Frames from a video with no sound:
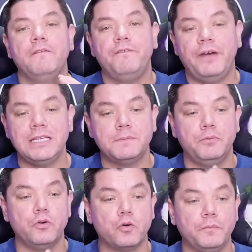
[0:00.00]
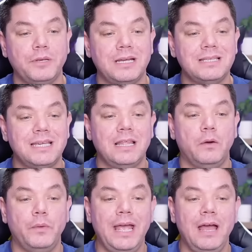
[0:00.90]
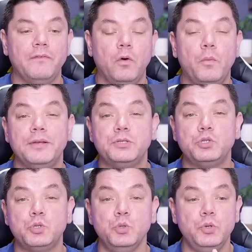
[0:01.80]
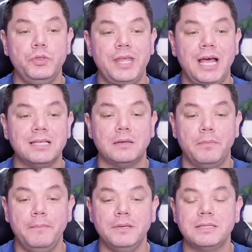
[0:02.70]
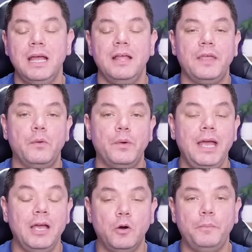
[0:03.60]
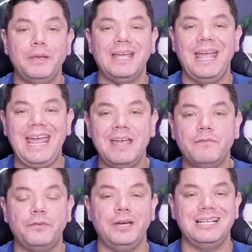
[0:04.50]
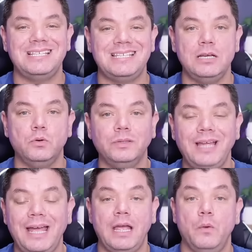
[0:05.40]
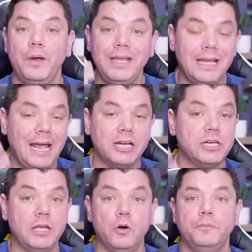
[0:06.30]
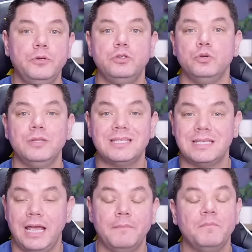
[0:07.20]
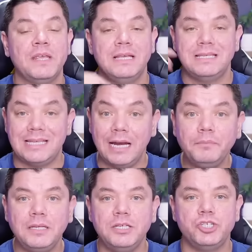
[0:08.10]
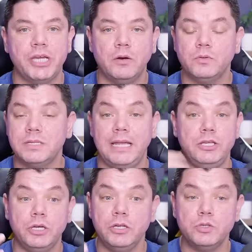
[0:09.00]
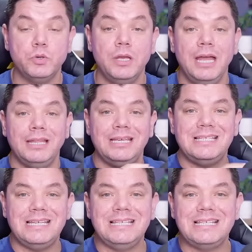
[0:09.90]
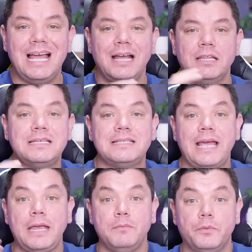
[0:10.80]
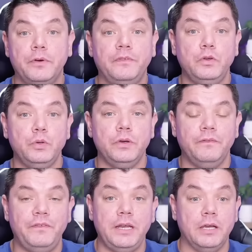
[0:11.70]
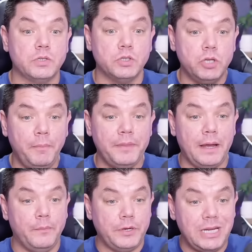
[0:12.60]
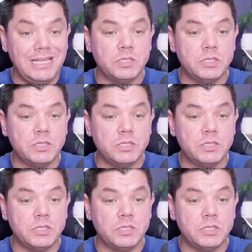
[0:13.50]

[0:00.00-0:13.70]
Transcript: Facebook group. You can see that we have almost two thousand members that we are helping every single day, and we can actually help you do the same. Set up these channels and you can do these exact same review videos. On top of that, when you're